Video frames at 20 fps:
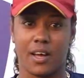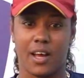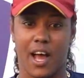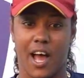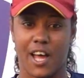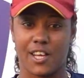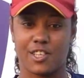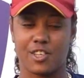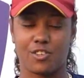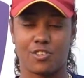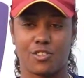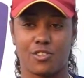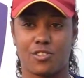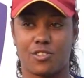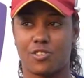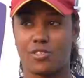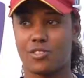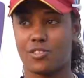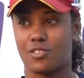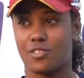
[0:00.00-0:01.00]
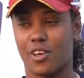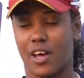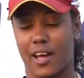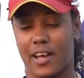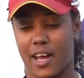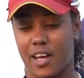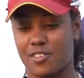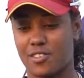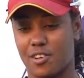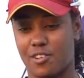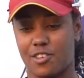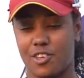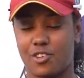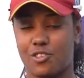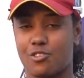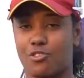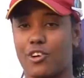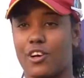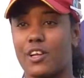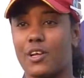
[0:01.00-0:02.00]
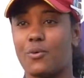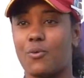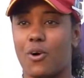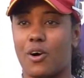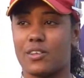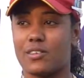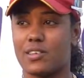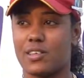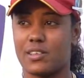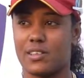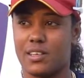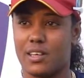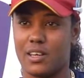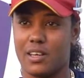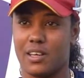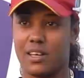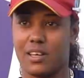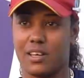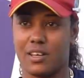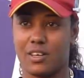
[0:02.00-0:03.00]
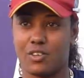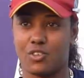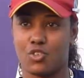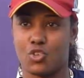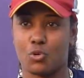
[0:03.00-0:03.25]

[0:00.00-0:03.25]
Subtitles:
I guess I just really wanted the